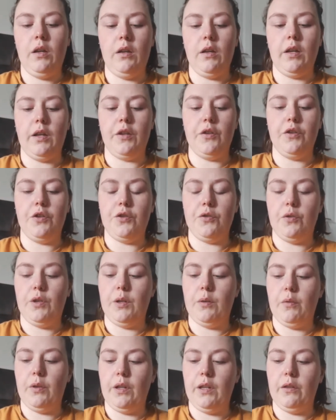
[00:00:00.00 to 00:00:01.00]
I can show
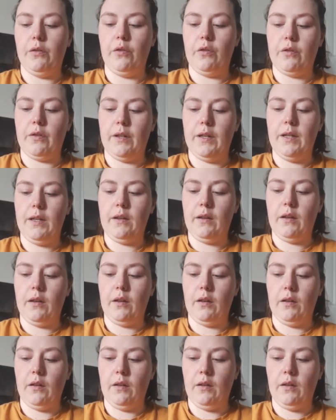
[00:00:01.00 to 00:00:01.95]
you what they look like.